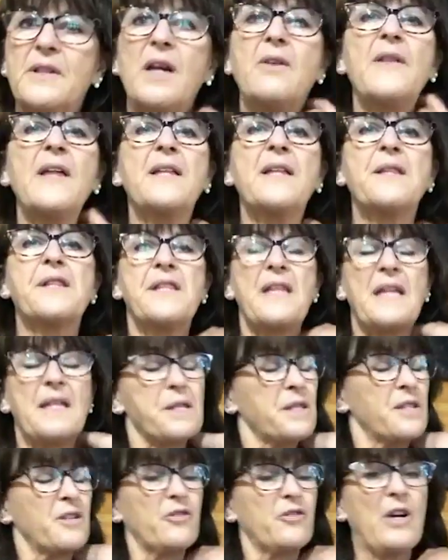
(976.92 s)
No,
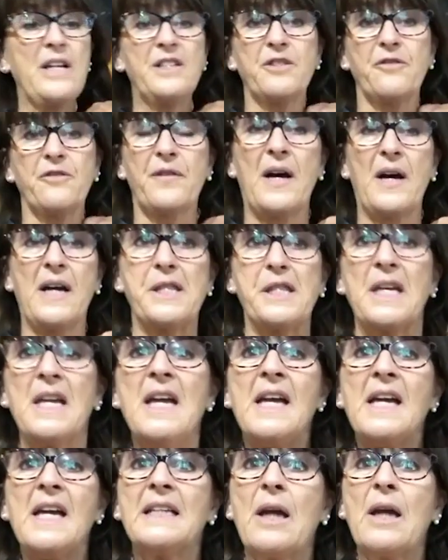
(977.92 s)
that's great advice.
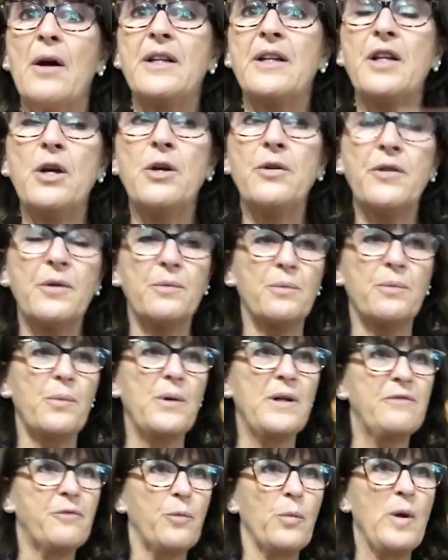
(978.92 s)
Now, I know that
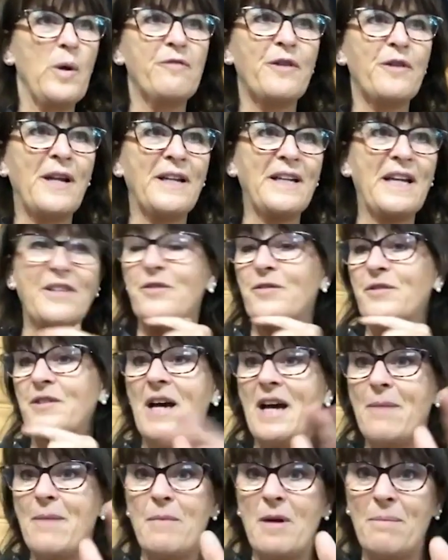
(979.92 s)
we've run out of
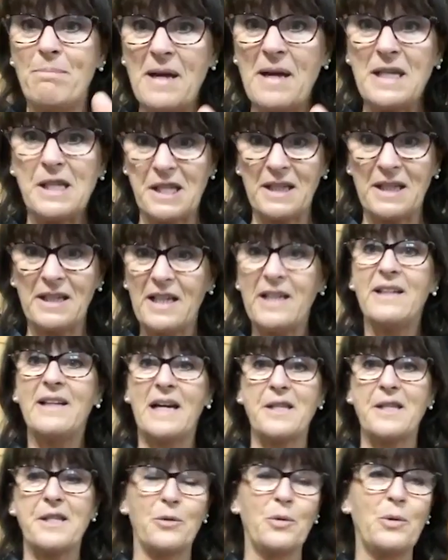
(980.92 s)
time amazingly,
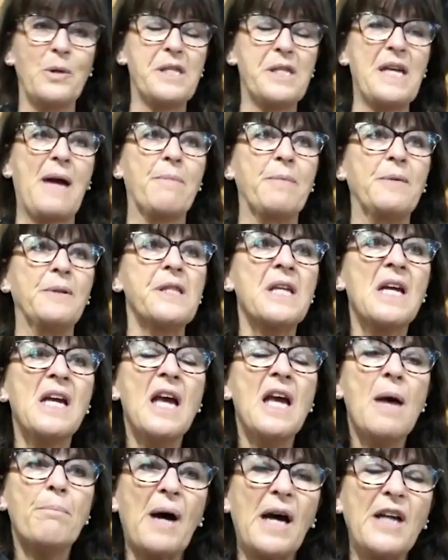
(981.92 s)
as it always happens.
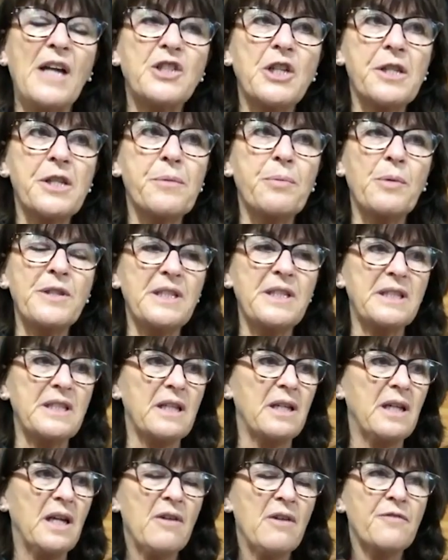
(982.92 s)
But I just wanted
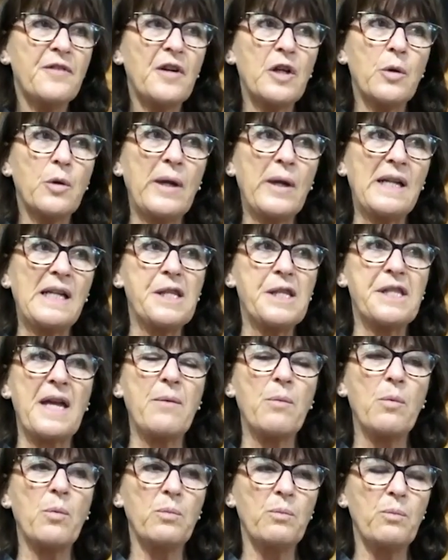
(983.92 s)
to very quickly
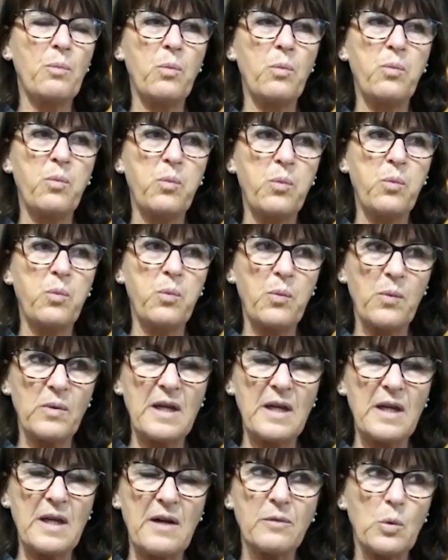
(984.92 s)
say,
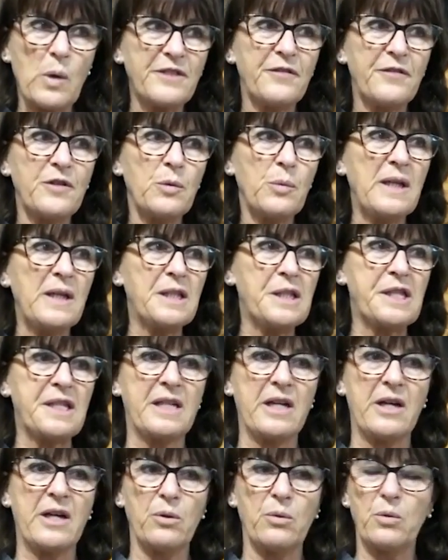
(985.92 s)
quite a few weeks
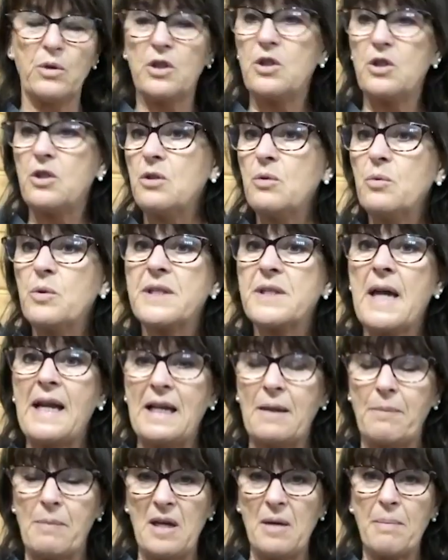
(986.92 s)
ago, you were
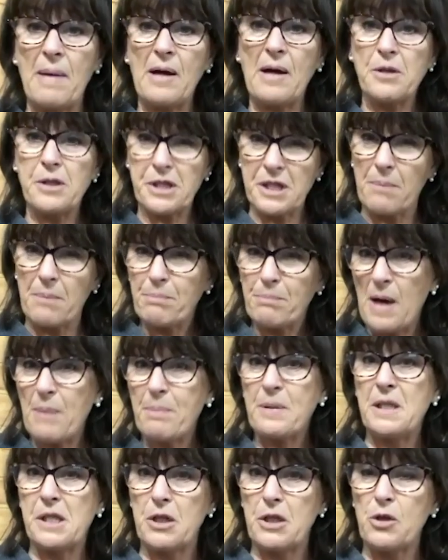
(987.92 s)
telling me about some
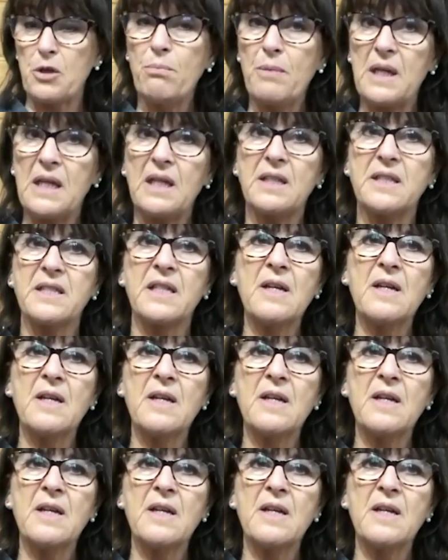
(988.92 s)
puppies you meet